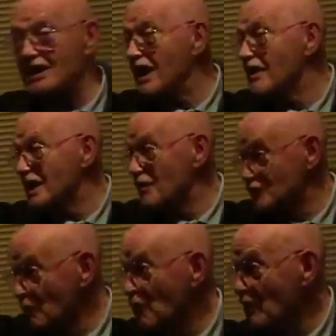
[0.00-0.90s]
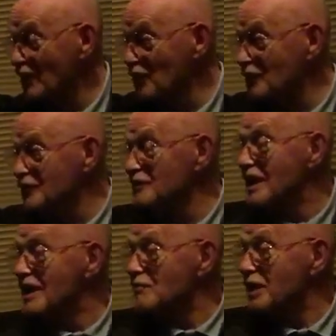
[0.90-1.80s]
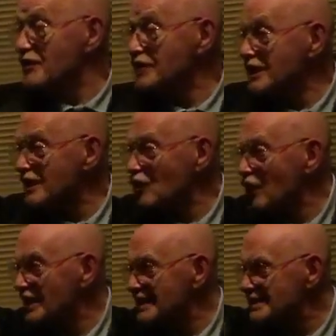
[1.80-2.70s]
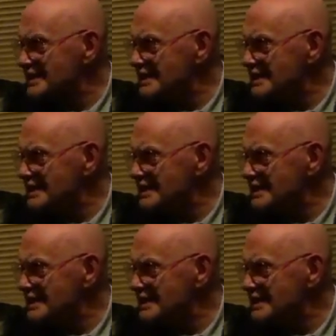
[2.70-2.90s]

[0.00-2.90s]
Yeah, it was number one in London, but I think it got into